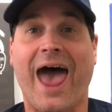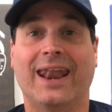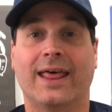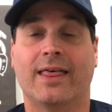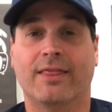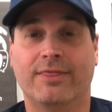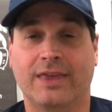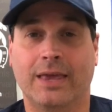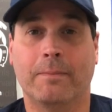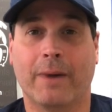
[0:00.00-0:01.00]
at
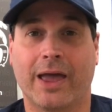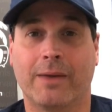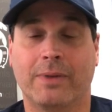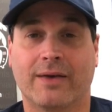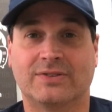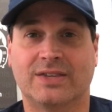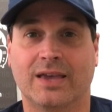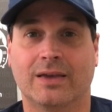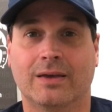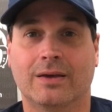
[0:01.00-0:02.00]
the Miami
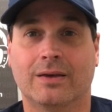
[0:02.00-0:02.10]
FC.